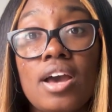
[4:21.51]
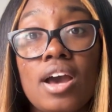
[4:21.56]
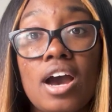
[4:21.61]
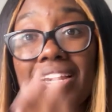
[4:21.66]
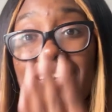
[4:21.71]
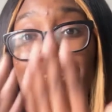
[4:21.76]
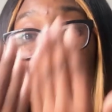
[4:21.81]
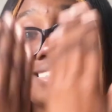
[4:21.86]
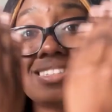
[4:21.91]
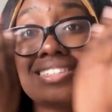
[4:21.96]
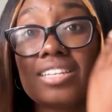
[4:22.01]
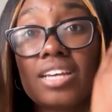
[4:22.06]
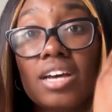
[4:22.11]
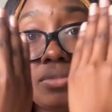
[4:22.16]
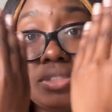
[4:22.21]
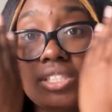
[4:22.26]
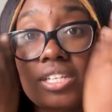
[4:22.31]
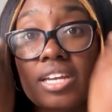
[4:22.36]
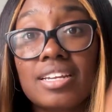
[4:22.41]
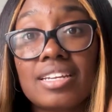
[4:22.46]
that is
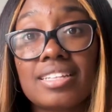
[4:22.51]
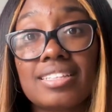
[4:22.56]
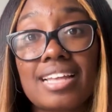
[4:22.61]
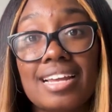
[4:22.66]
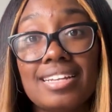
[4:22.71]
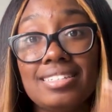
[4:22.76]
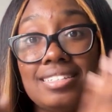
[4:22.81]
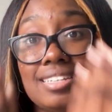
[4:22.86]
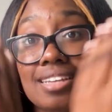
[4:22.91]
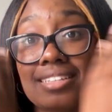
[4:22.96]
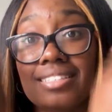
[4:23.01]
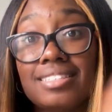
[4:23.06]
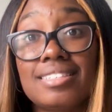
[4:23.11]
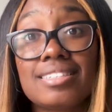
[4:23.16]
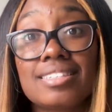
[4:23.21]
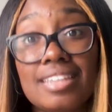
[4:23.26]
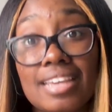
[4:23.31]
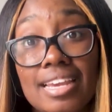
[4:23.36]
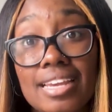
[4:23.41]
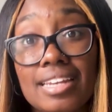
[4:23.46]
shedding that dead
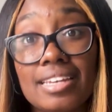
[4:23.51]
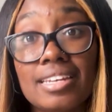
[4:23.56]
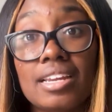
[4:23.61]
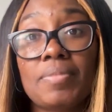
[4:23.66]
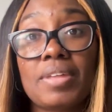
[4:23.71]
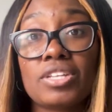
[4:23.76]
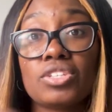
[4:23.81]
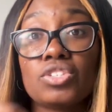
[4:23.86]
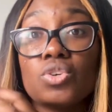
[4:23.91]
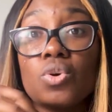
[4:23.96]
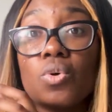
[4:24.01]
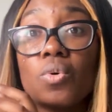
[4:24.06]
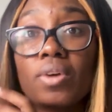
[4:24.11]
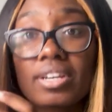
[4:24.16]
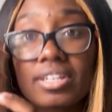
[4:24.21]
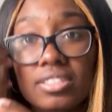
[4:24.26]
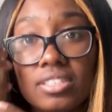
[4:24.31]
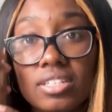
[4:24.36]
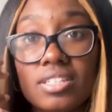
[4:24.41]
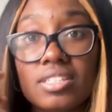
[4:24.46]
skin, that's
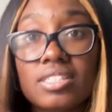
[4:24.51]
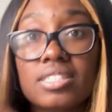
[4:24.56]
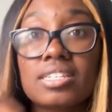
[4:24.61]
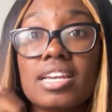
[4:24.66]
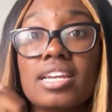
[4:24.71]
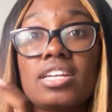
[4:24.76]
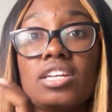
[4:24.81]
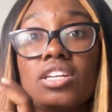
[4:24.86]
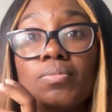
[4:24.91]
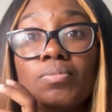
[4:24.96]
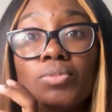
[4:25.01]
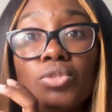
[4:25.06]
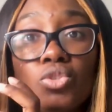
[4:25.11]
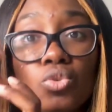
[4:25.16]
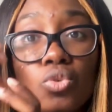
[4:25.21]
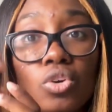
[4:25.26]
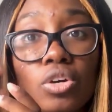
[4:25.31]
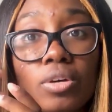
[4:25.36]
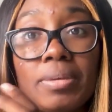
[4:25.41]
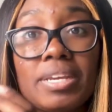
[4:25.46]
going into the skin and
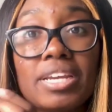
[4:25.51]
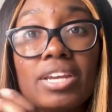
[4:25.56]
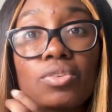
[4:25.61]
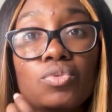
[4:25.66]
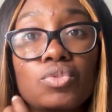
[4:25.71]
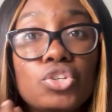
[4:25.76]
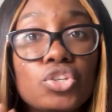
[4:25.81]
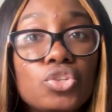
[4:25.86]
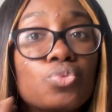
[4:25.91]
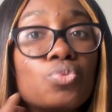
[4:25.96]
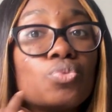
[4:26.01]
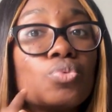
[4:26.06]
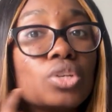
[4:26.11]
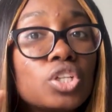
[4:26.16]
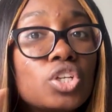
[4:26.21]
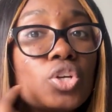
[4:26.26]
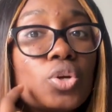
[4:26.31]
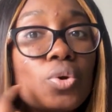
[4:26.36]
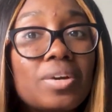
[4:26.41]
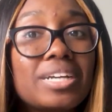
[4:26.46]
absorbing and just
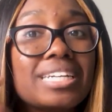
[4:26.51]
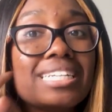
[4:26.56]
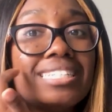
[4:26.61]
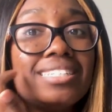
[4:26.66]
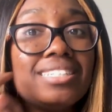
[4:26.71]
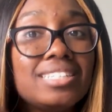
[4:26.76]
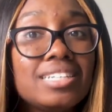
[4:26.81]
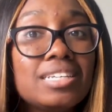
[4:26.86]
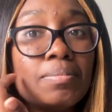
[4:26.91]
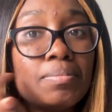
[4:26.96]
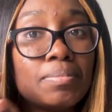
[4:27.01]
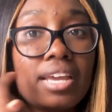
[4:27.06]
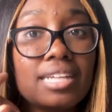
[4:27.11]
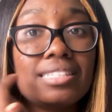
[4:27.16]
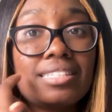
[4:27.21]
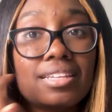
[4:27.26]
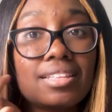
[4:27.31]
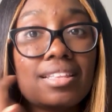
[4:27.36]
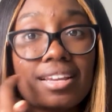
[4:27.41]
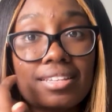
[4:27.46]
really going deep
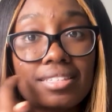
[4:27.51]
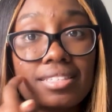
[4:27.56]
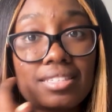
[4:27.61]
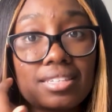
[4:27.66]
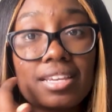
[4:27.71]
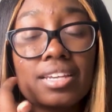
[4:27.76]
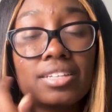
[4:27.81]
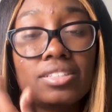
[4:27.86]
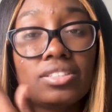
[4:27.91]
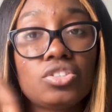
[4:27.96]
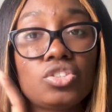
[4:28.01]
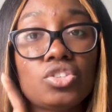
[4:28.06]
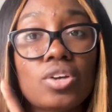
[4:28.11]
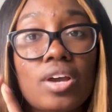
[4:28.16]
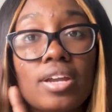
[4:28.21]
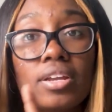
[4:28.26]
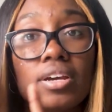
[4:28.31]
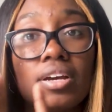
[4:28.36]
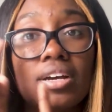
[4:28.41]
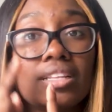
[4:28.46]
into that skin to
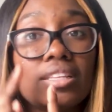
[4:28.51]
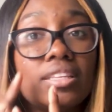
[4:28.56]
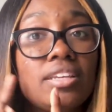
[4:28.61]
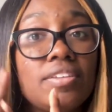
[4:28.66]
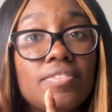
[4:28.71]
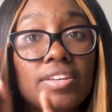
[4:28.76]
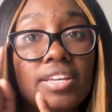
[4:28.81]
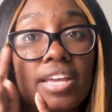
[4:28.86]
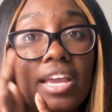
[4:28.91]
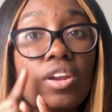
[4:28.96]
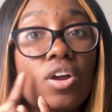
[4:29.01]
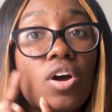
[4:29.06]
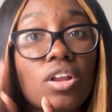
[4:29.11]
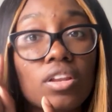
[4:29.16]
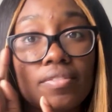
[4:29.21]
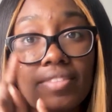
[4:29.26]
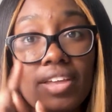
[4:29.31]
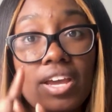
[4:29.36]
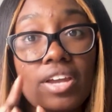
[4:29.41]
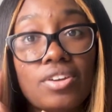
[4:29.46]
try to alleviate all
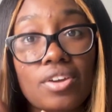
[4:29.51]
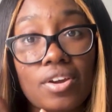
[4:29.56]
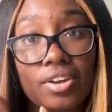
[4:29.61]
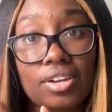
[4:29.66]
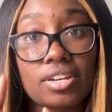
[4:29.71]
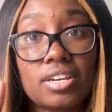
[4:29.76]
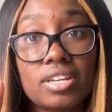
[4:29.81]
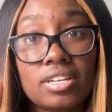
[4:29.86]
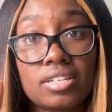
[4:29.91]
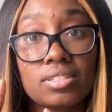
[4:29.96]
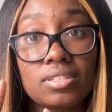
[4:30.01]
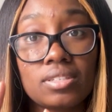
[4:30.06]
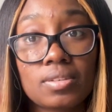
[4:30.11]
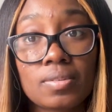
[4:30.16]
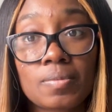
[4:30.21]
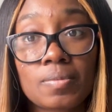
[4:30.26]
of that darkness.